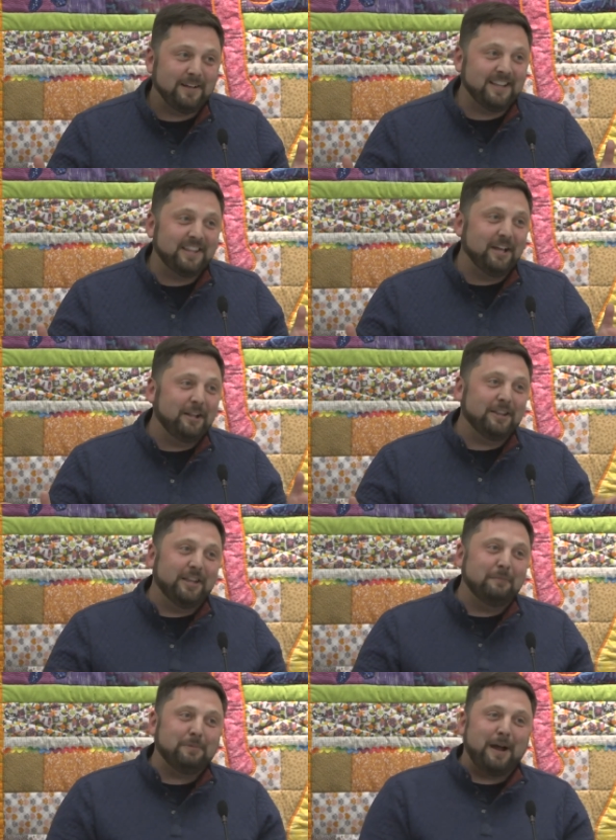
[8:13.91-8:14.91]

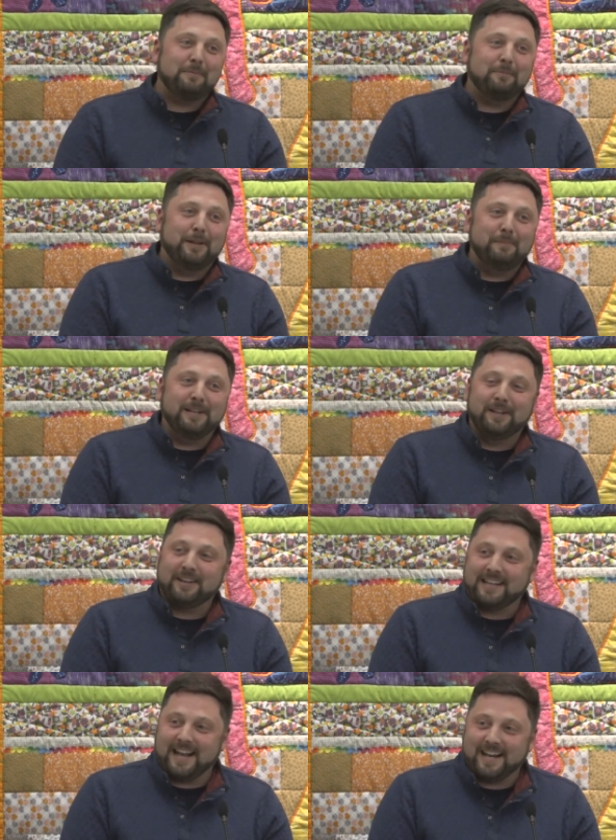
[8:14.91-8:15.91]
They'll probably be
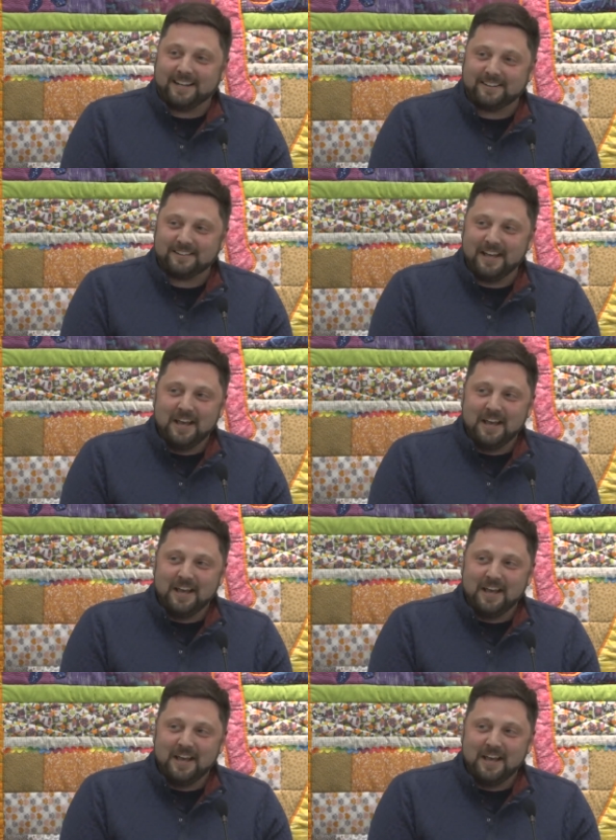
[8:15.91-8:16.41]
looking at us.